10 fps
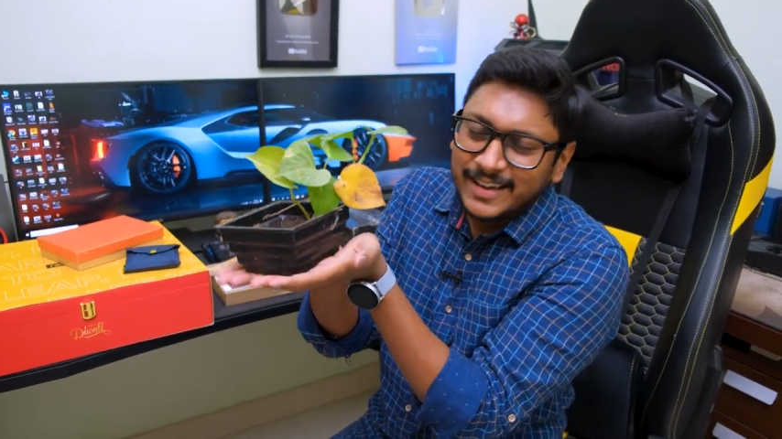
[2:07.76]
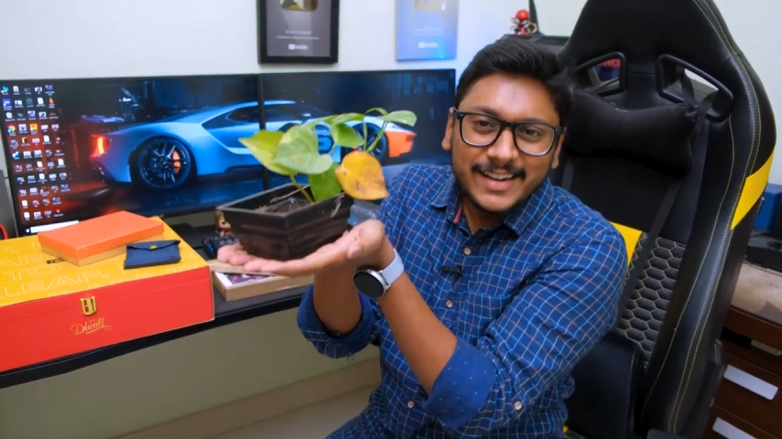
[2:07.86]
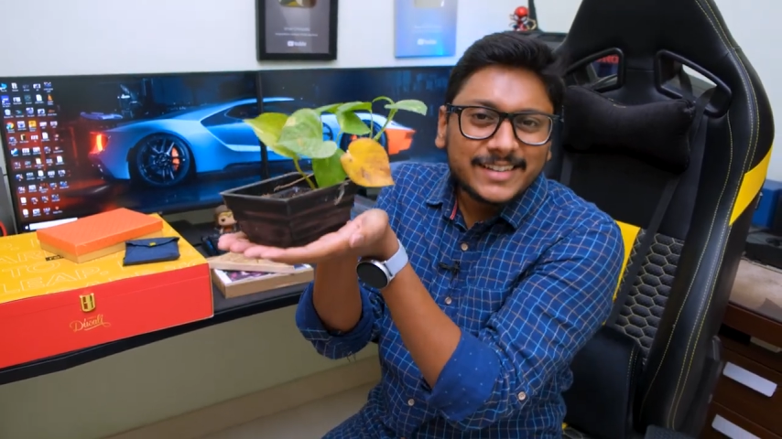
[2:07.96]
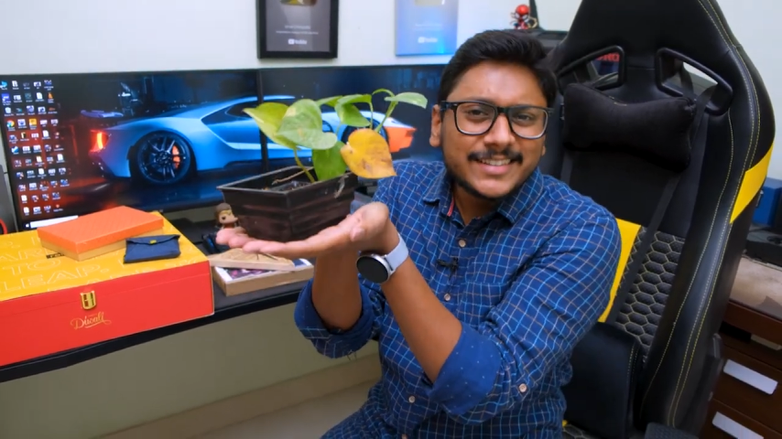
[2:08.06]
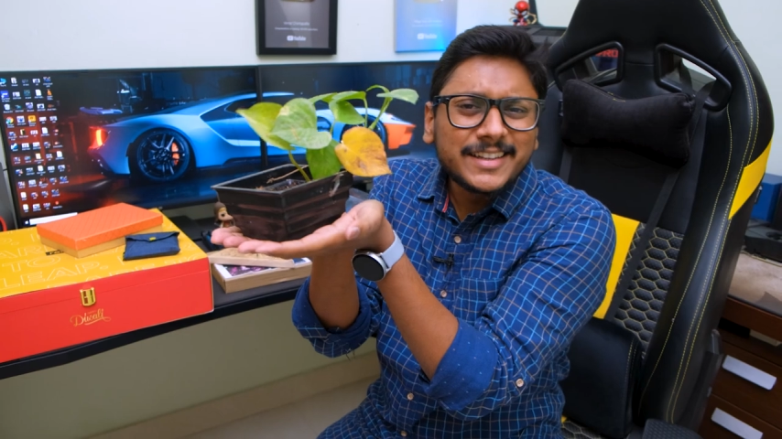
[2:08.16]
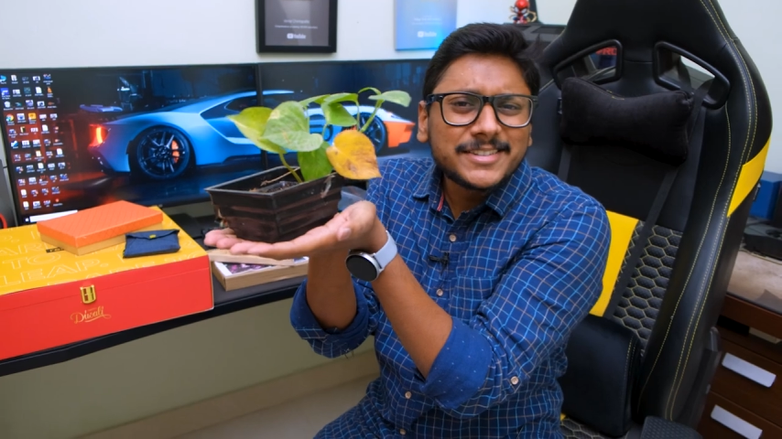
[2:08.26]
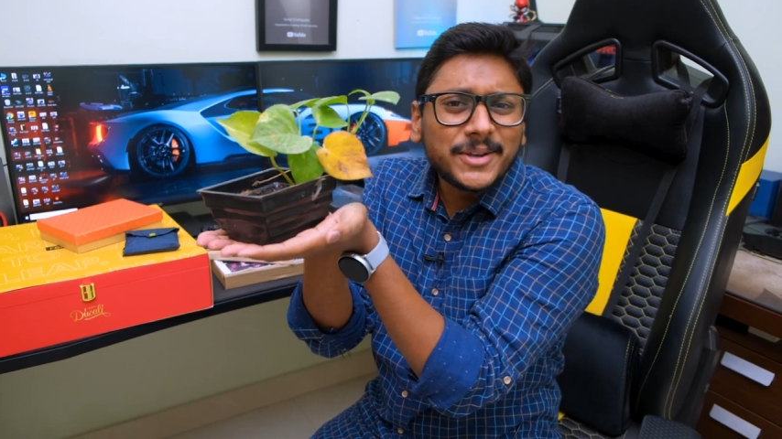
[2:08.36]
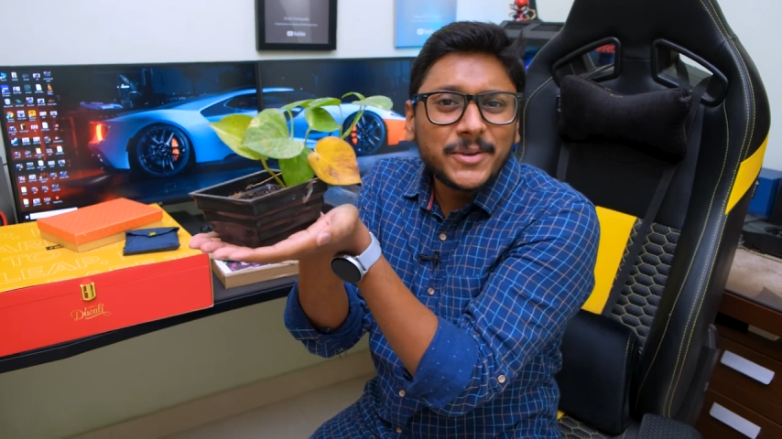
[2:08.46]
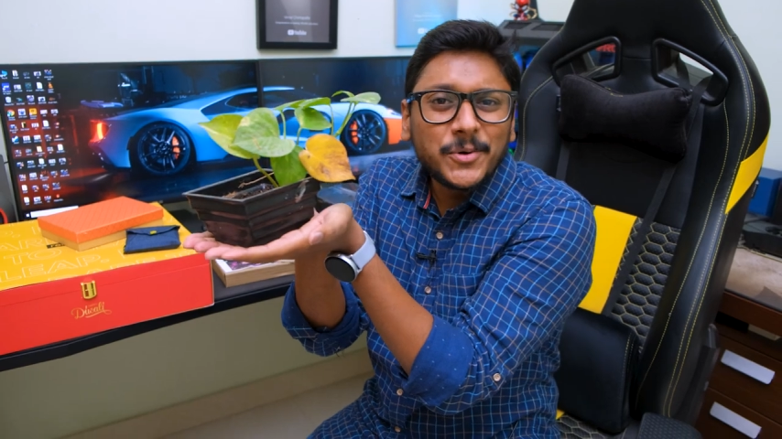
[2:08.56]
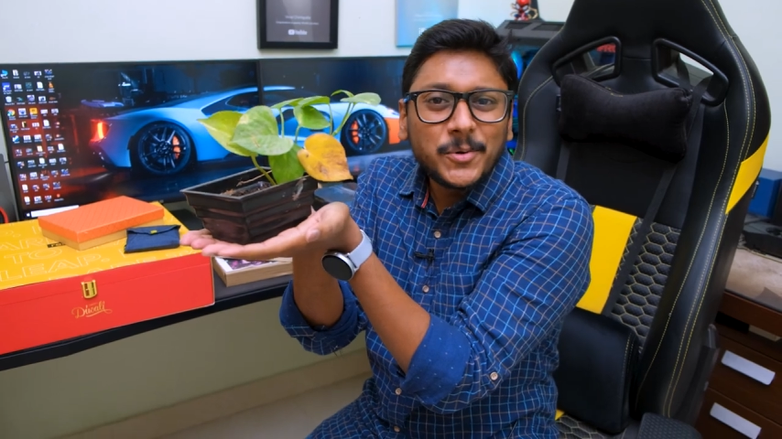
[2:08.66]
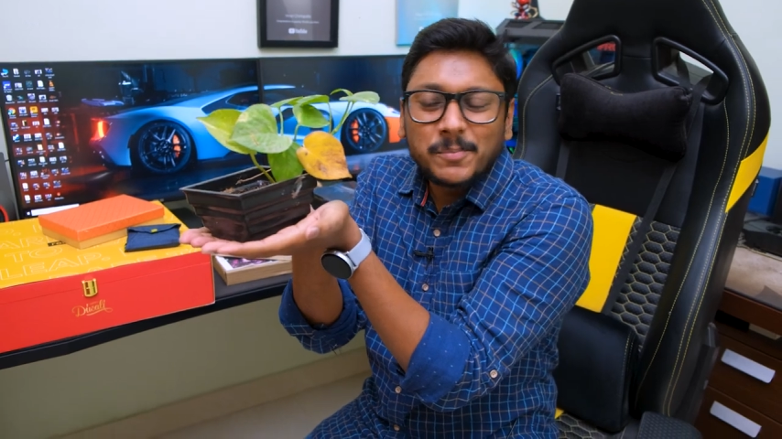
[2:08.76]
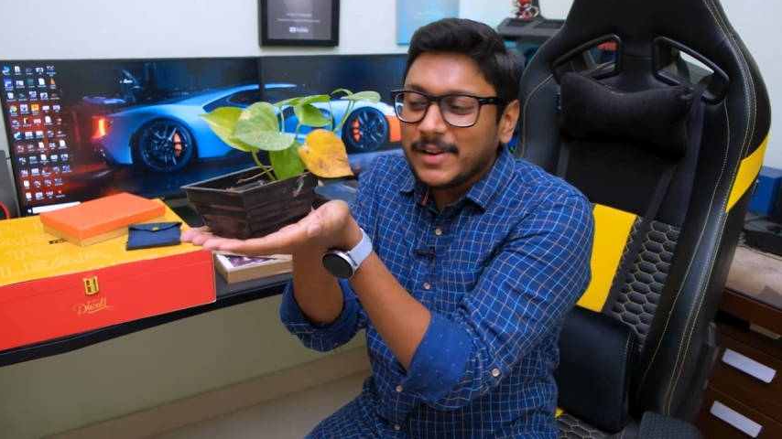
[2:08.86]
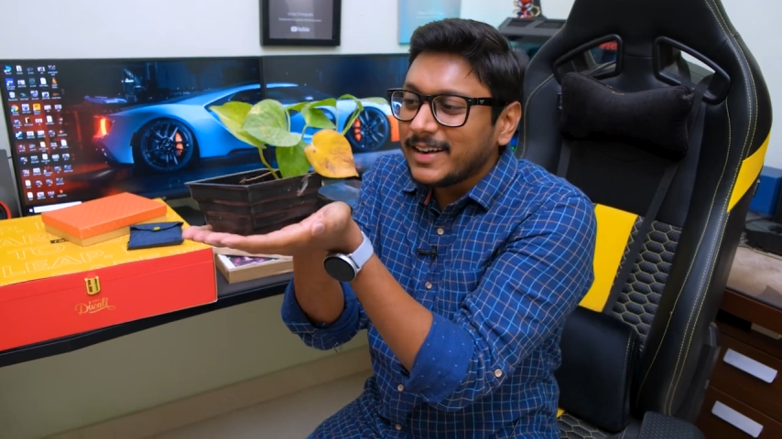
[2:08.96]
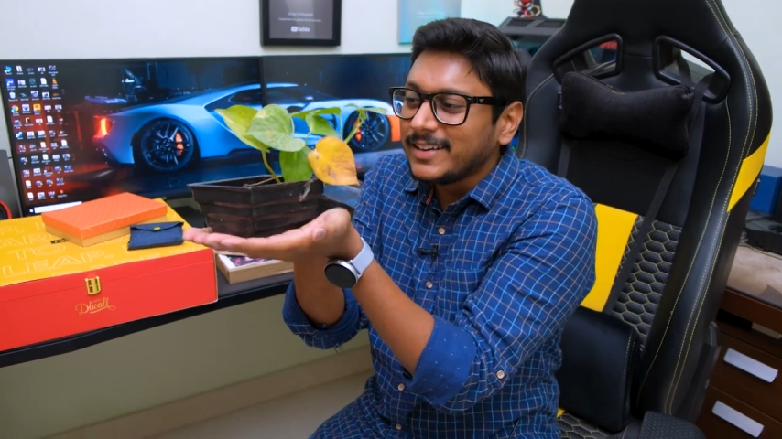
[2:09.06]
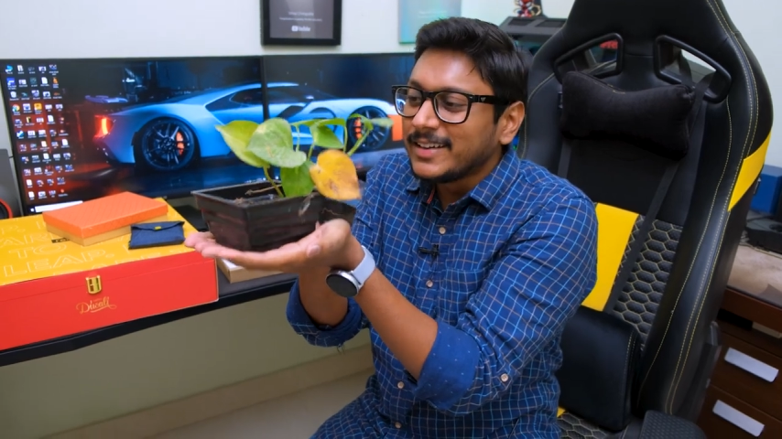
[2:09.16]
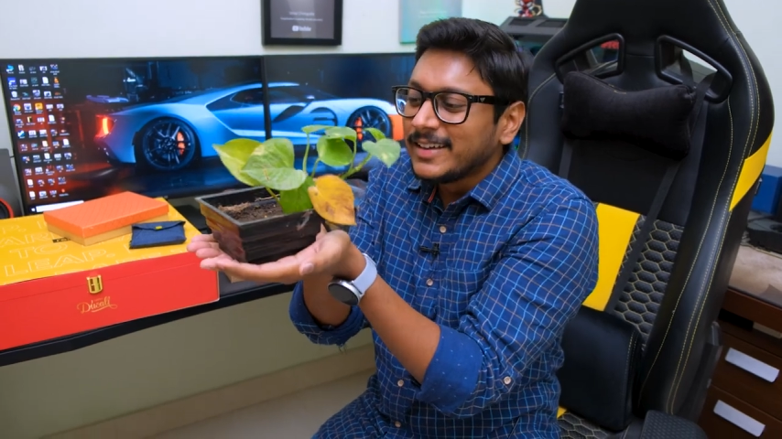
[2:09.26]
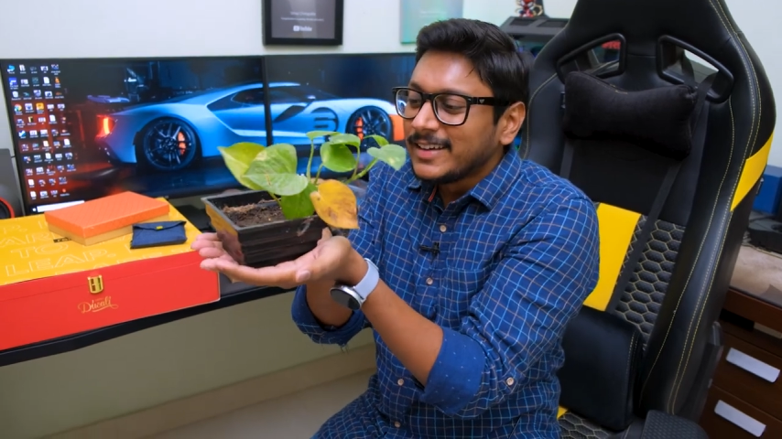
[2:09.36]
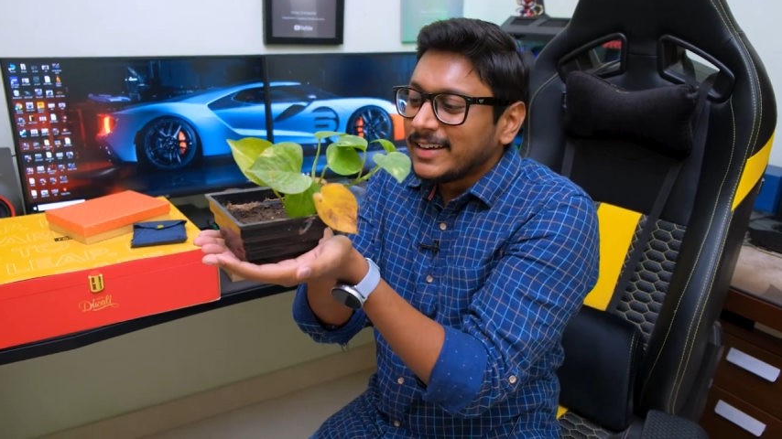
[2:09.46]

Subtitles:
it's such a cute plant.